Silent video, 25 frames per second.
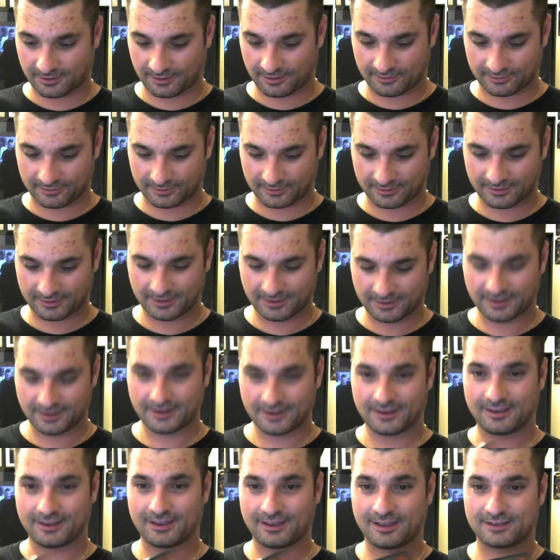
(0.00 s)
cover.
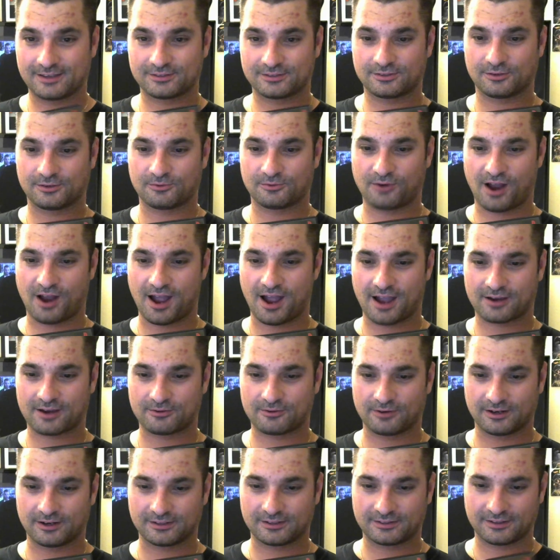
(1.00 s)
It has The Rock
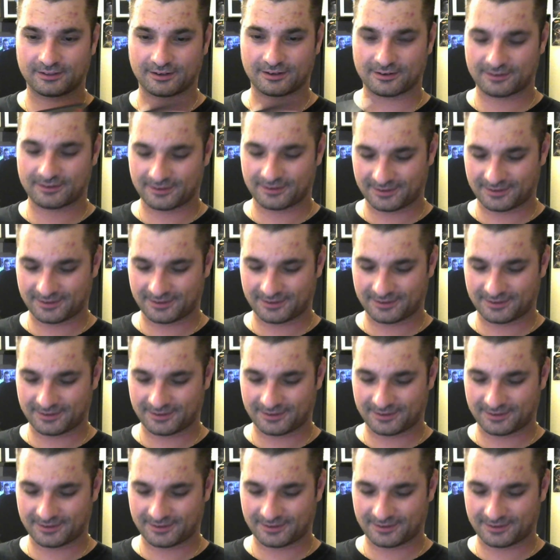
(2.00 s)
right there.